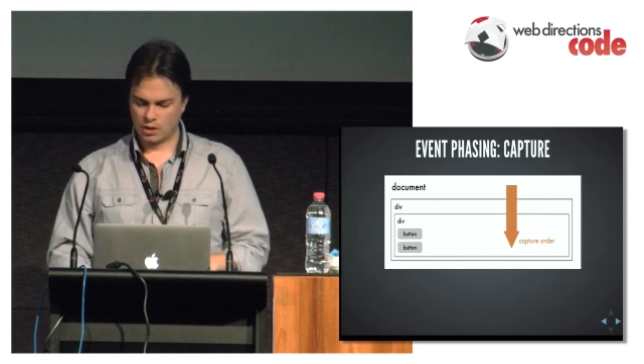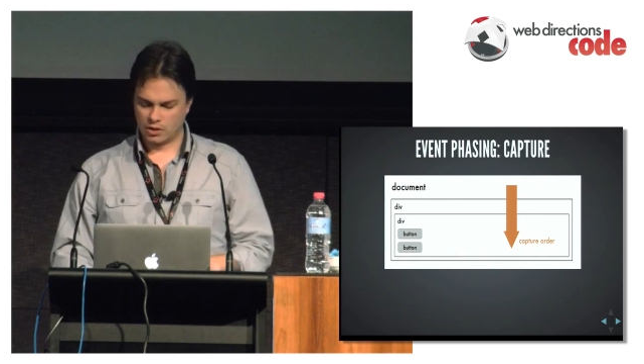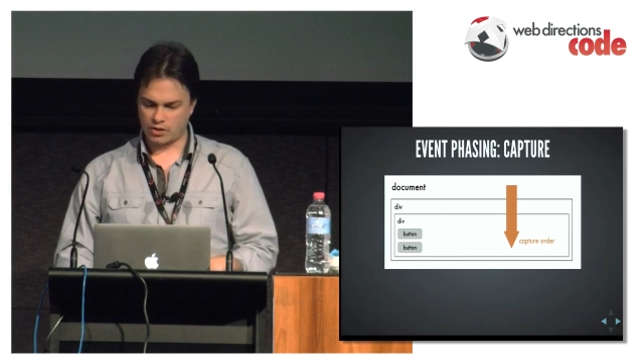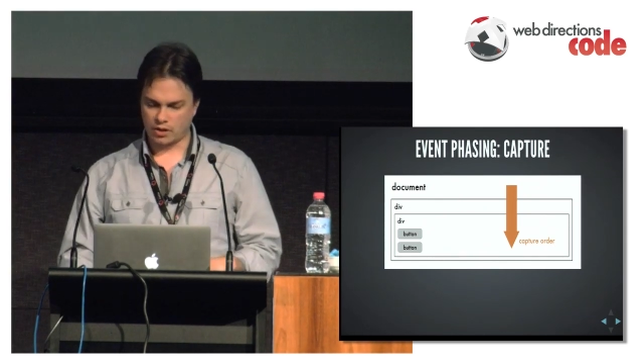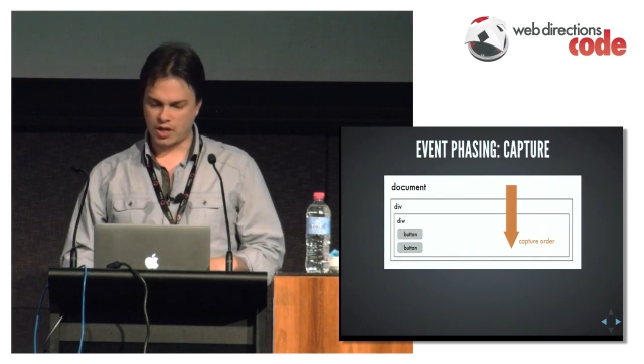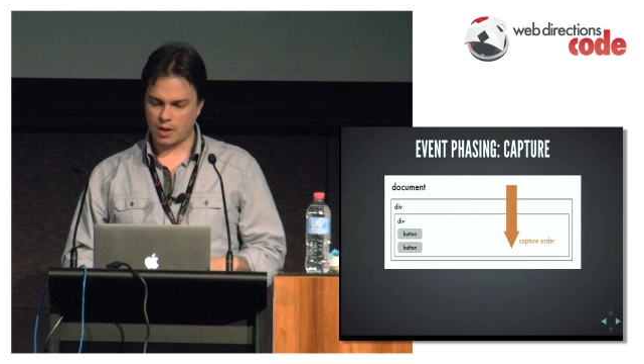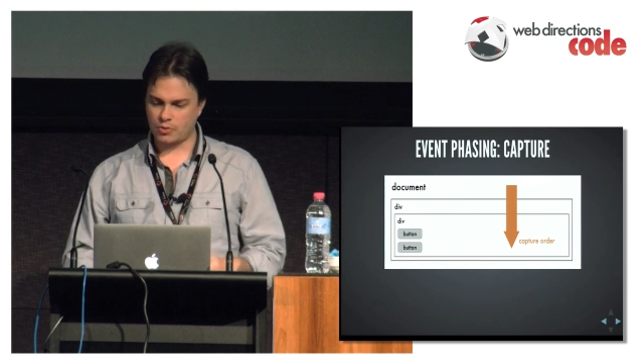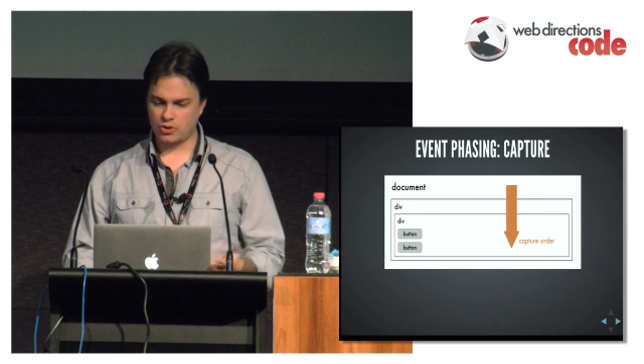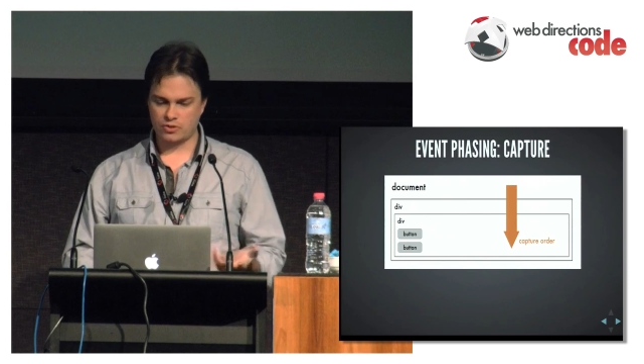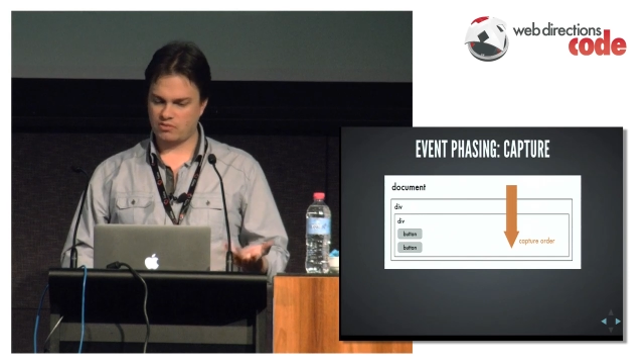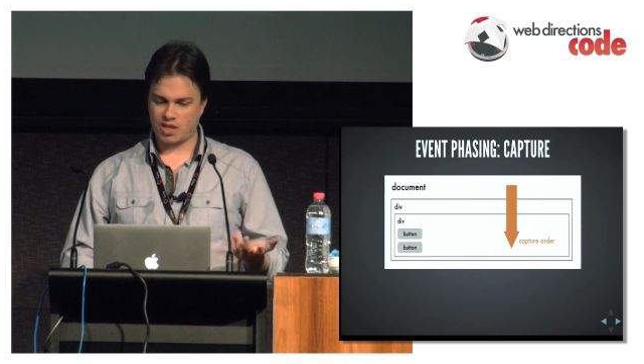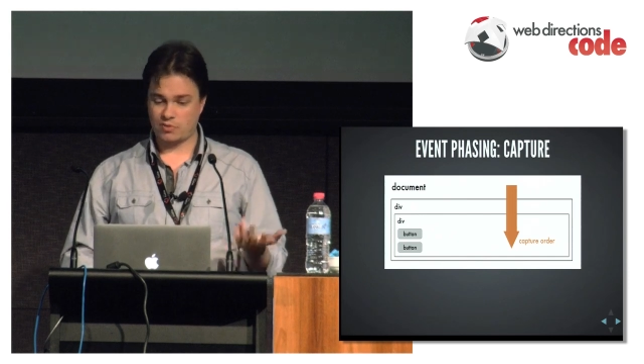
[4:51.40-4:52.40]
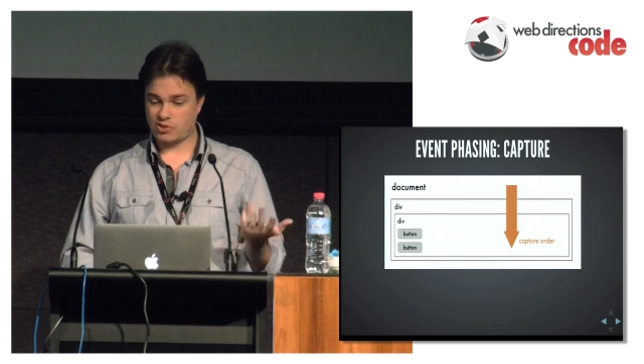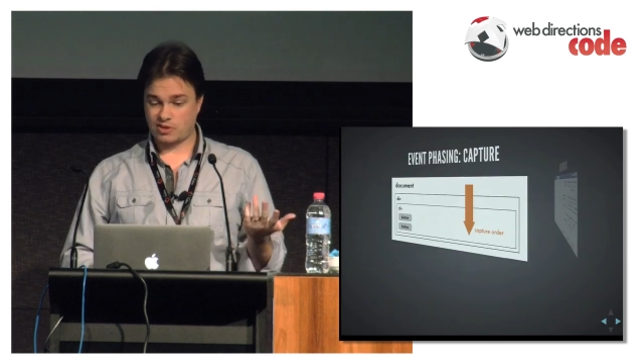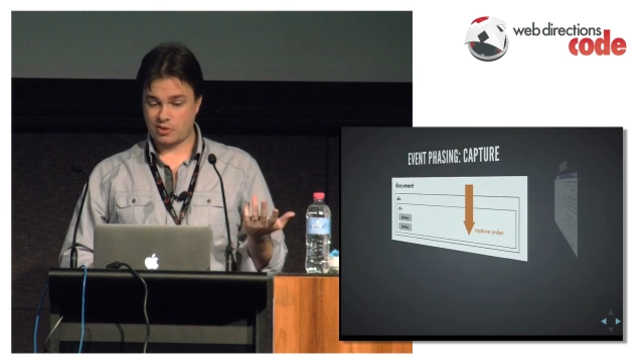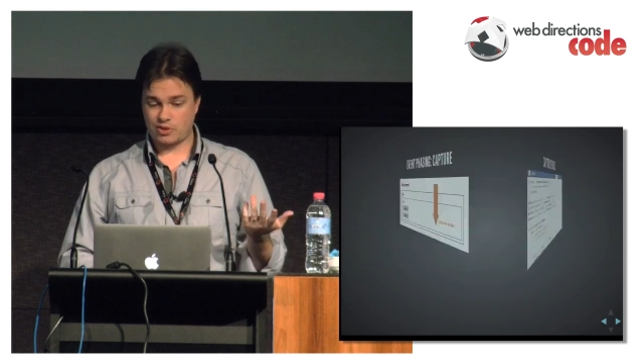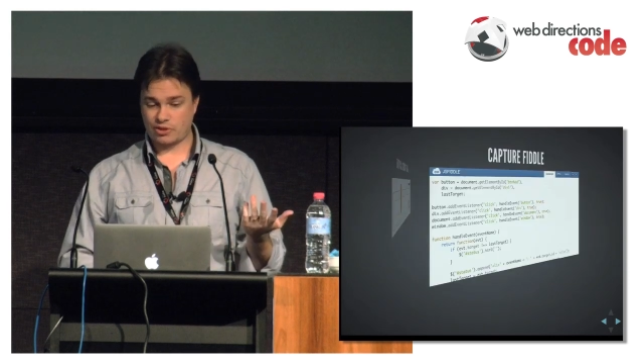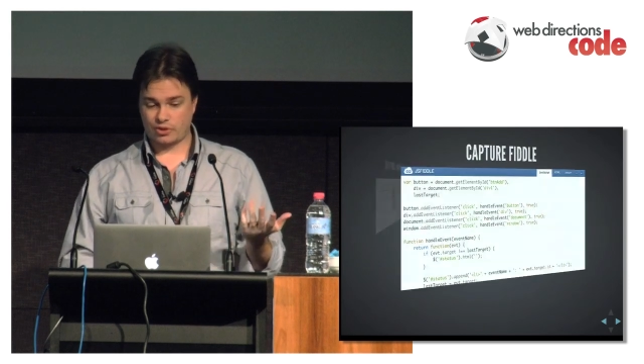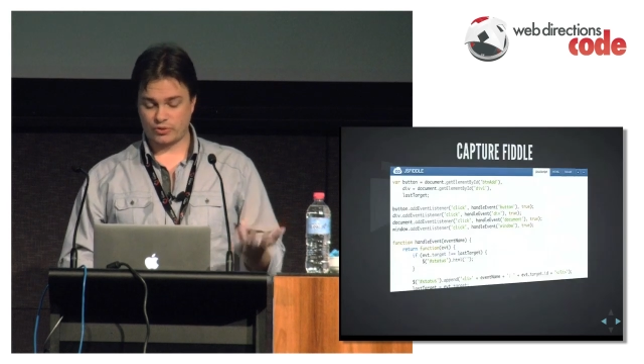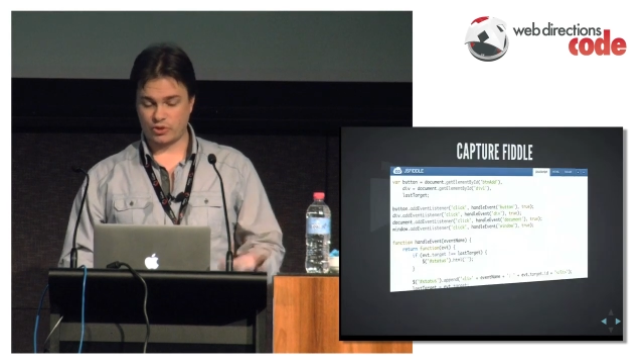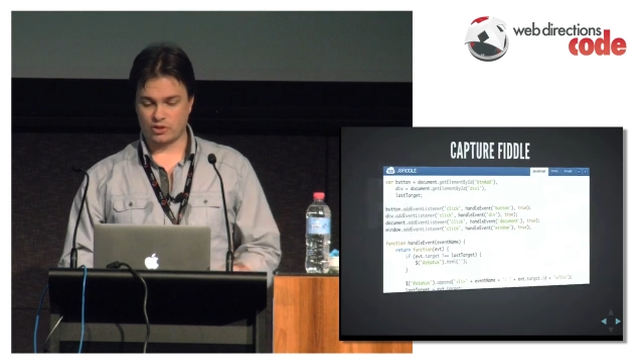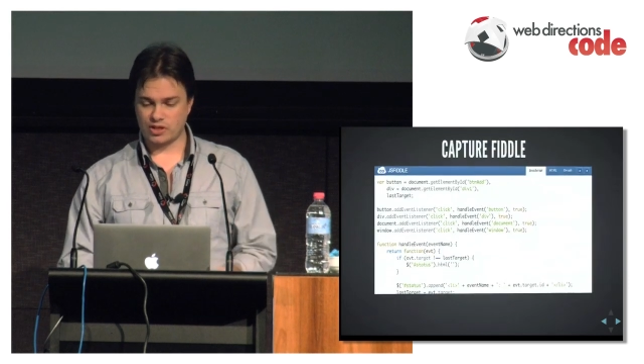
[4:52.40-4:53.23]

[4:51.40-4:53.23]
So capture's essentially the reverse.